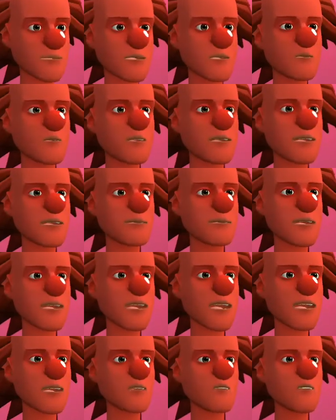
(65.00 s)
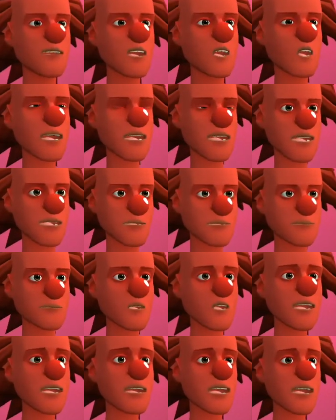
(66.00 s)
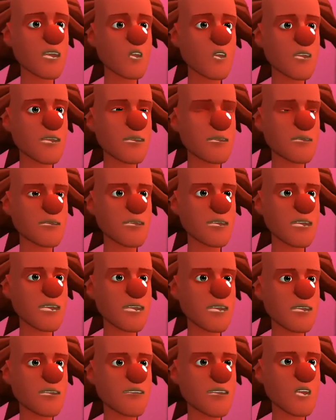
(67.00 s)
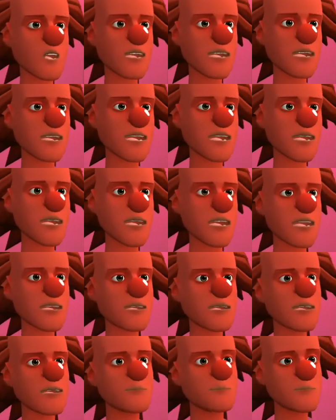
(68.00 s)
Slaski Slovakia, what in goodness sake have you done this time?